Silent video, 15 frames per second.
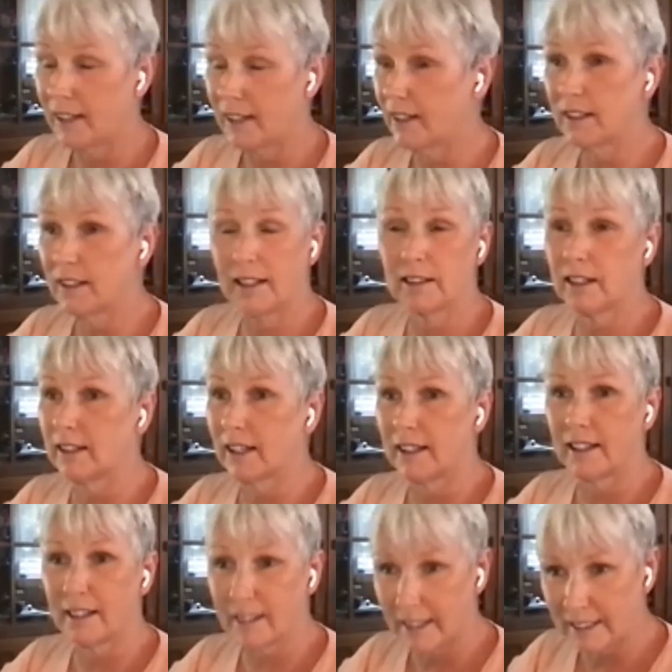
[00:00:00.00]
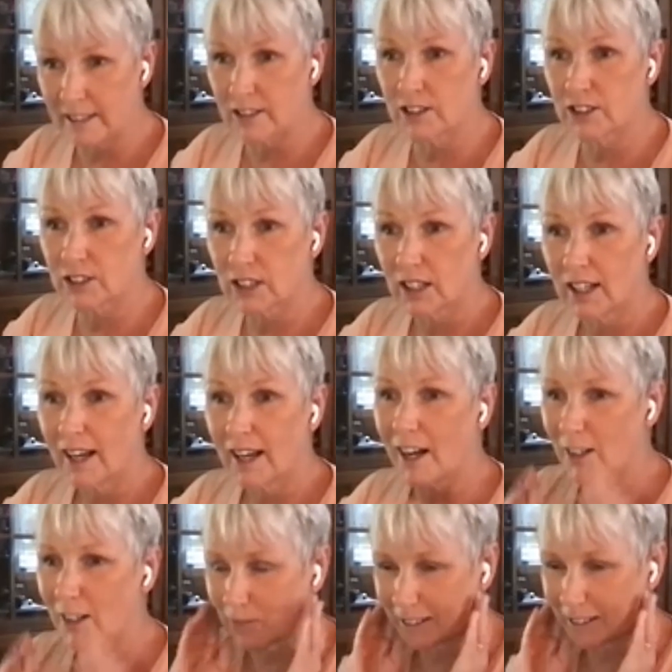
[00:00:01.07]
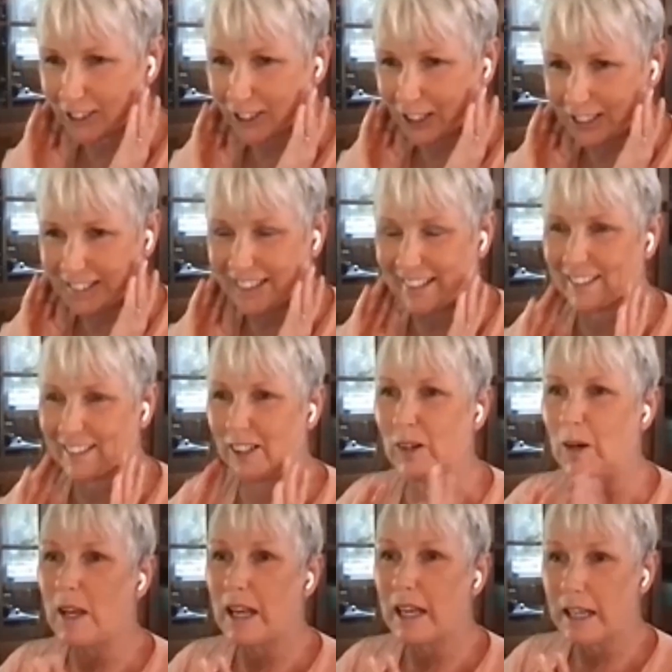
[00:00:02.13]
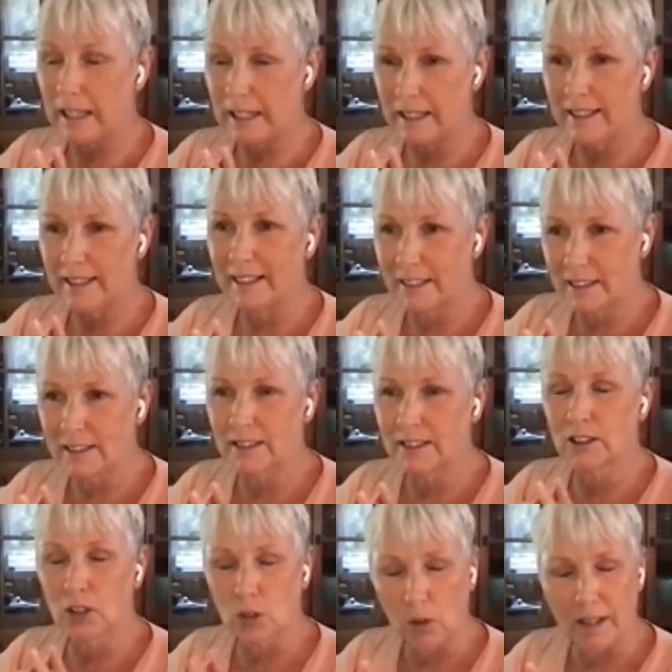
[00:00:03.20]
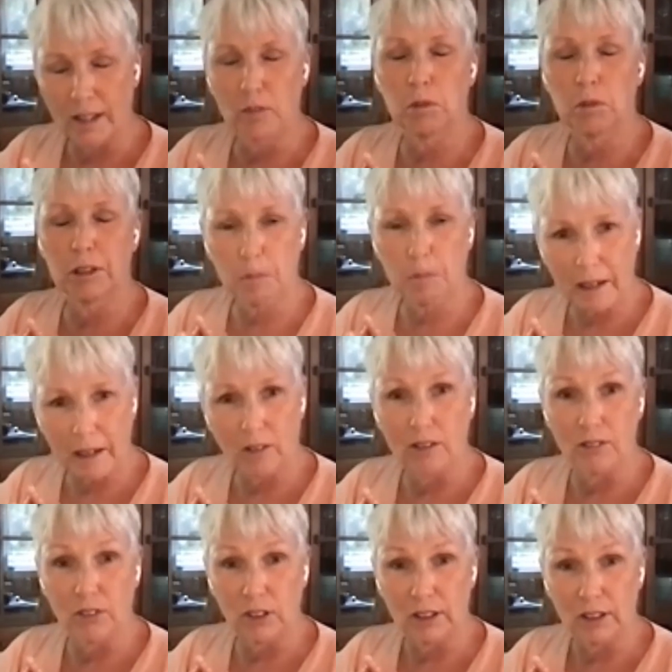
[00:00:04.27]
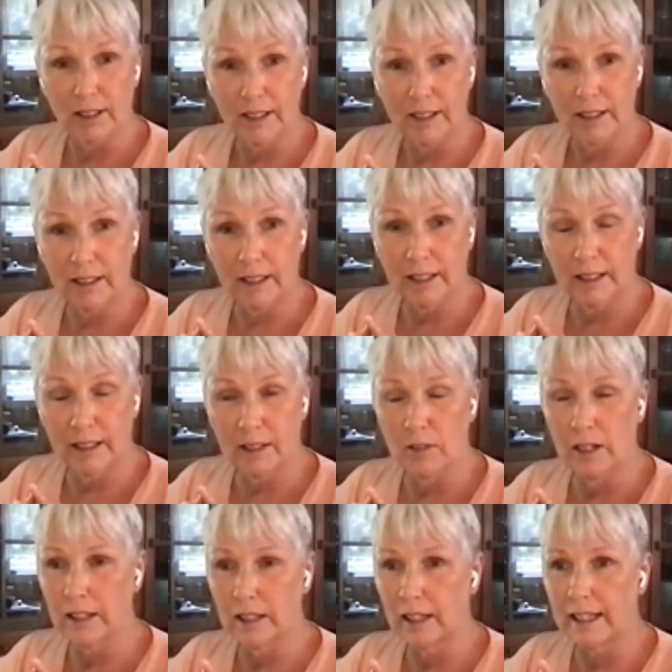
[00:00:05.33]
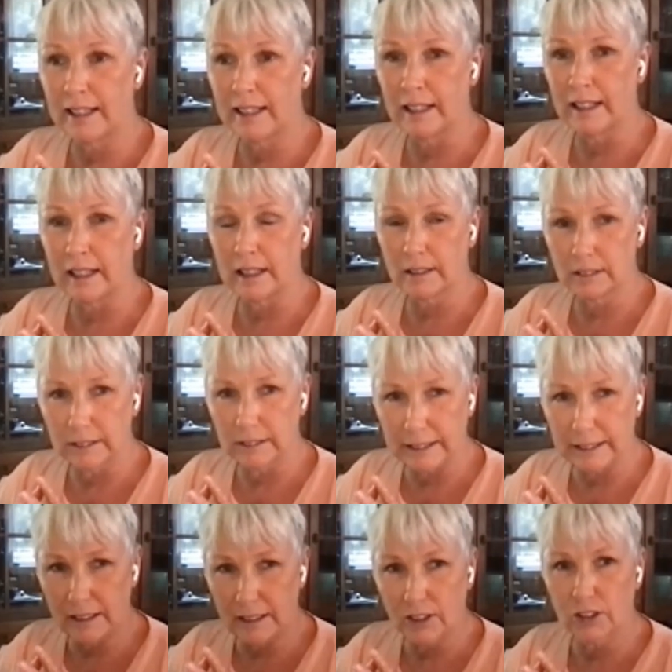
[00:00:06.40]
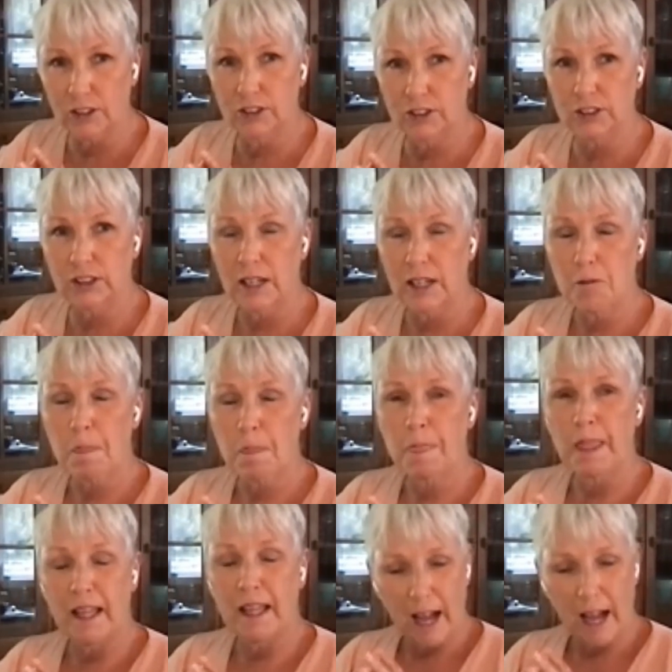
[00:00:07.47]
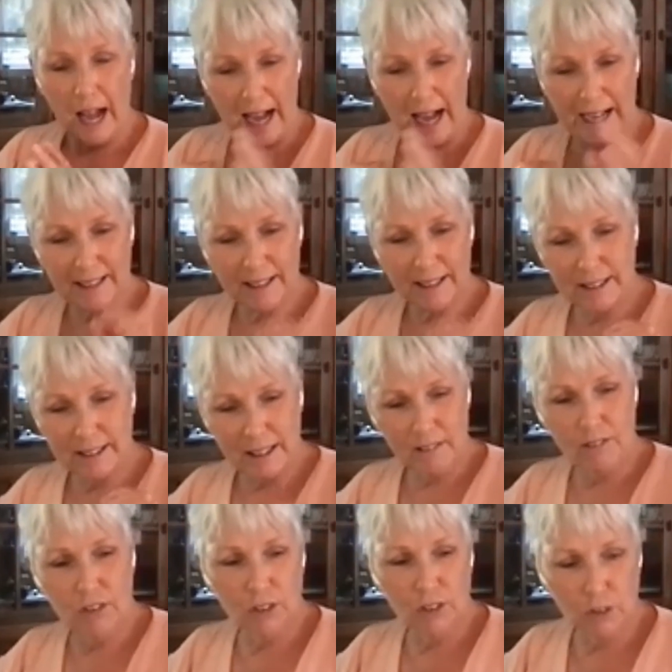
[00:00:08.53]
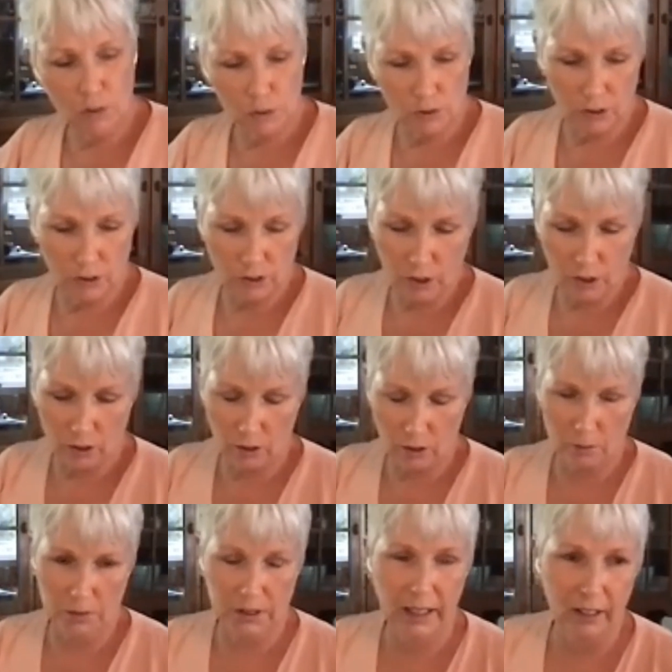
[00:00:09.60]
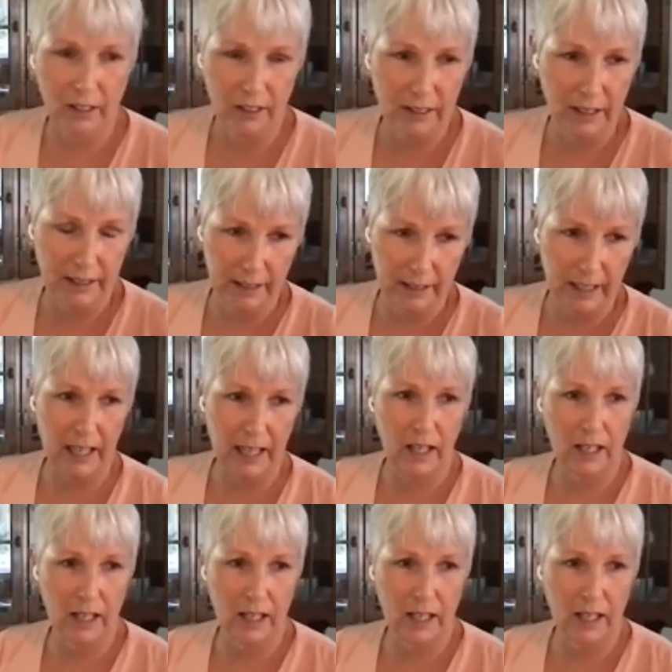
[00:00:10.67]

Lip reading: And it is, I have my jaw standing off. It is incredibly powerful. It clears. I had never used the terms, Karolina,